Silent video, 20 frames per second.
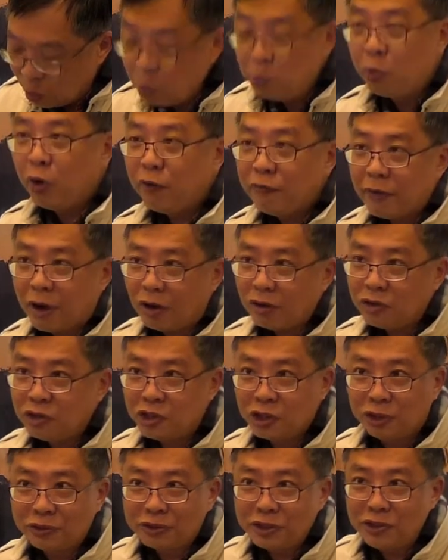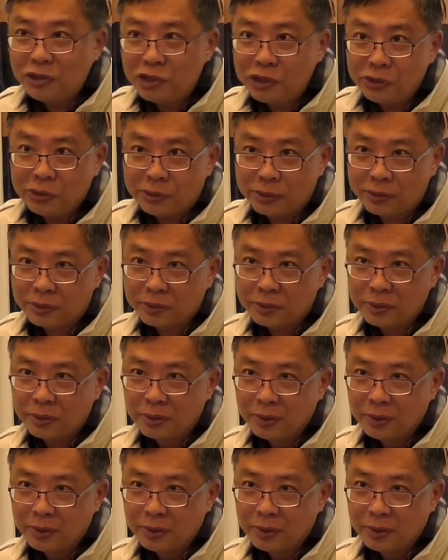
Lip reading: we pray for our children too.